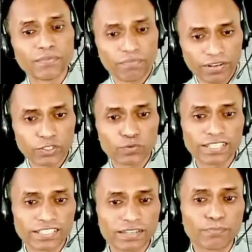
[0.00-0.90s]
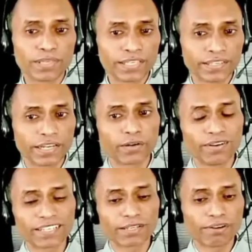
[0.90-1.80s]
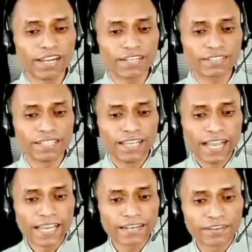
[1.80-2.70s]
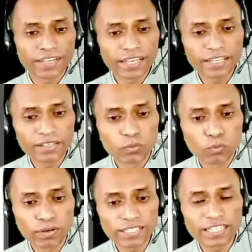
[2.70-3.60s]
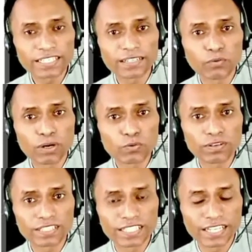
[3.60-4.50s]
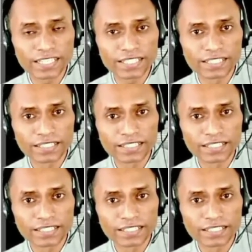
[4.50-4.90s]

First one is the B here. Okay, great. And here, what word is this?